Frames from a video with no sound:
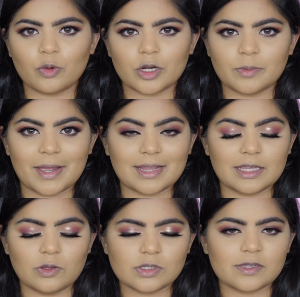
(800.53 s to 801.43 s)
you want to
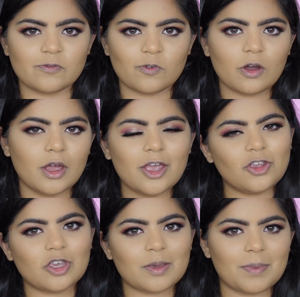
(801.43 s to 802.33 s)
mainly use it for,
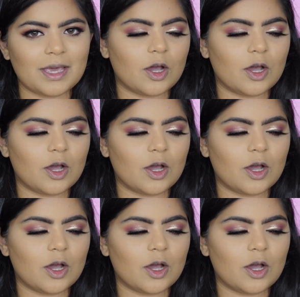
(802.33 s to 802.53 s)
you can pick